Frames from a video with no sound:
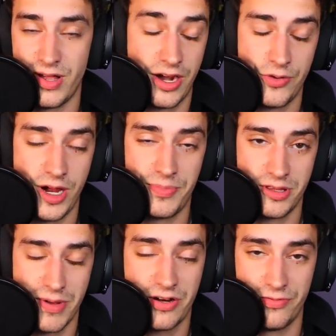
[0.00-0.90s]
I don't know why I
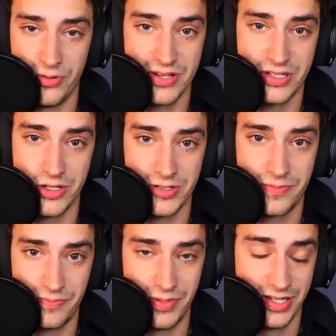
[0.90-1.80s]
put the microphone this close,
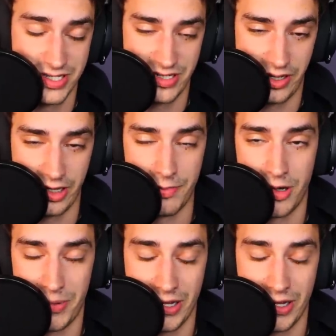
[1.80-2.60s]
but does it sound like I'm on a